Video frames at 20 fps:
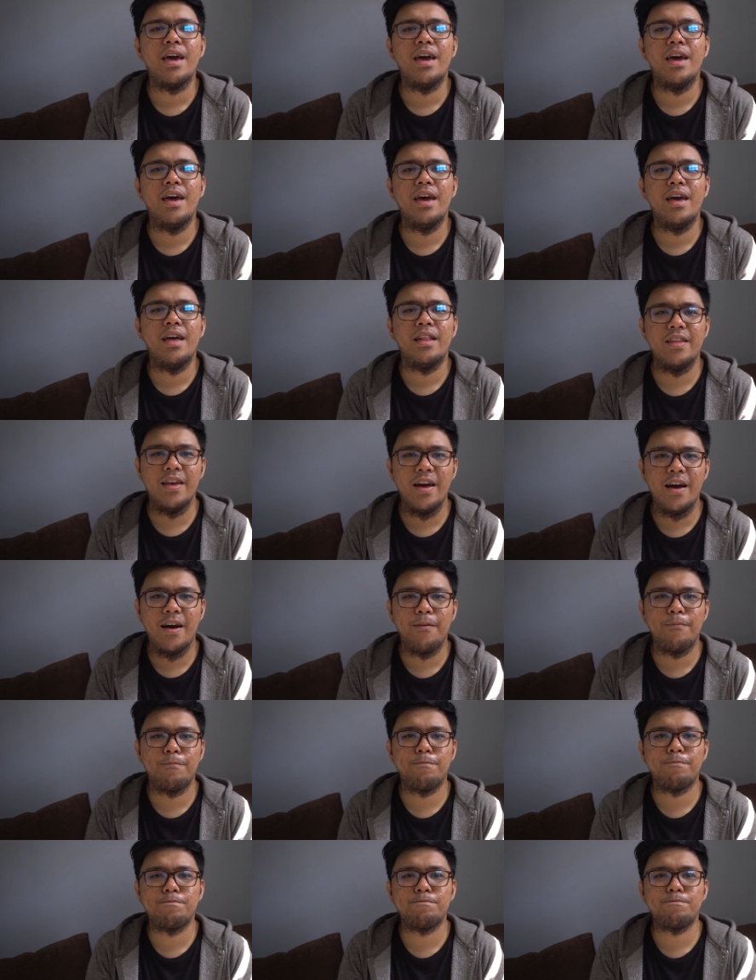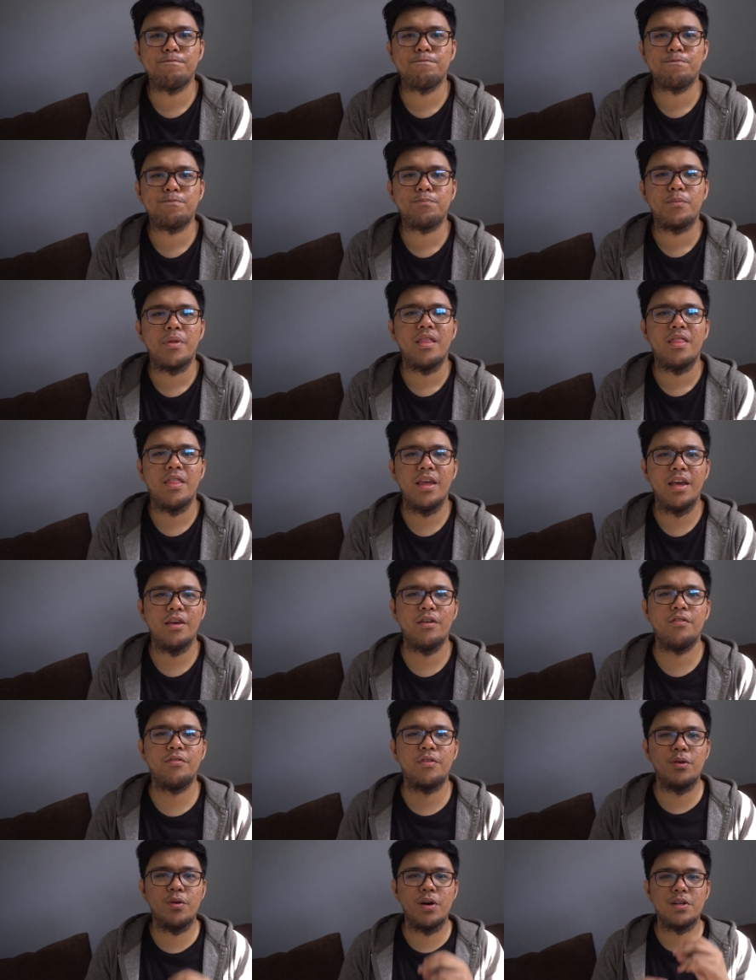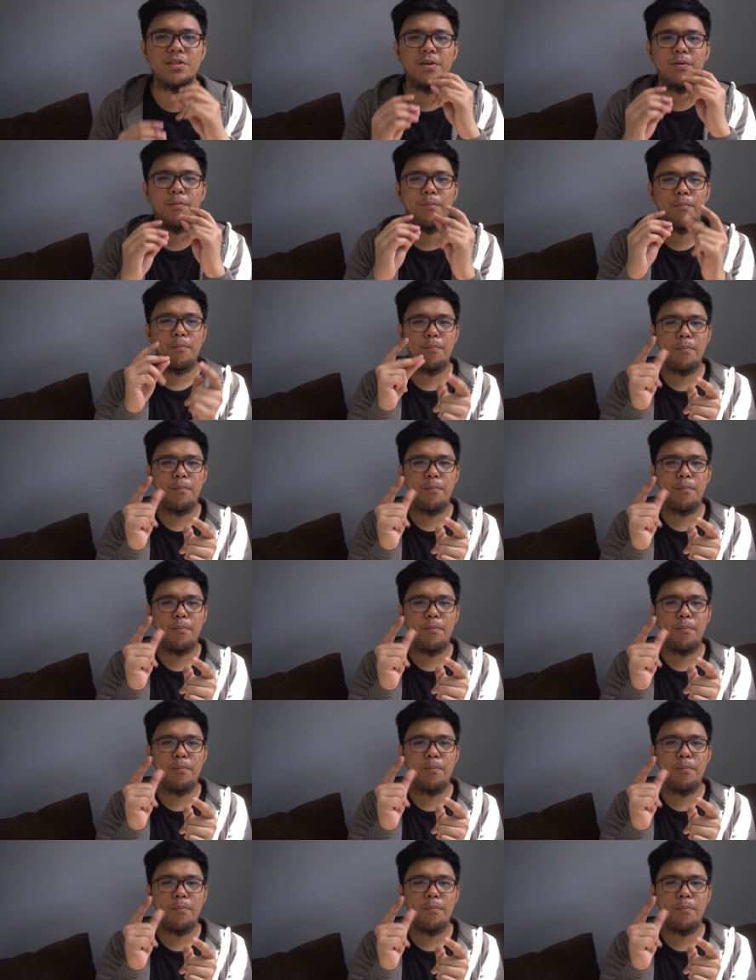And yeah, thank you for watching.